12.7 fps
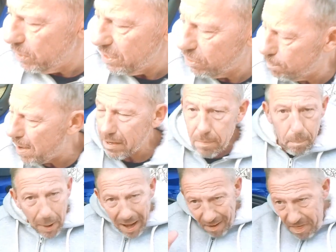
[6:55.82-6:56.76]
you would
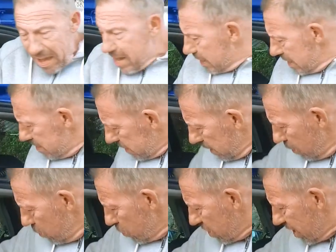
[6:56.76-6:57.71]
expect, but there is
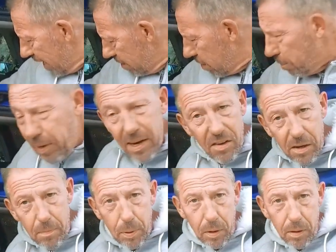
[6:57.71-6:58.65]
no
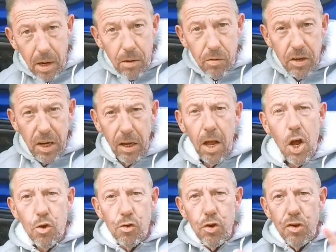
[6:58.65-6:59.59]
centerpiece to put those the
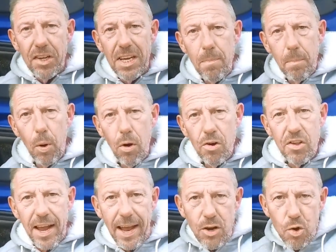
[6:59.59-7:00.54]
ski
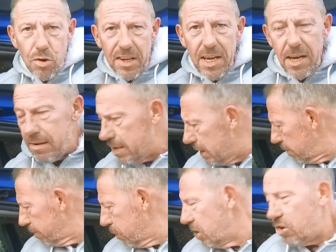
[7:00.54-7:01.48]
poles and your skis,
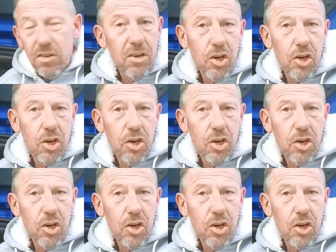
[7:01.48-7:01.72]
which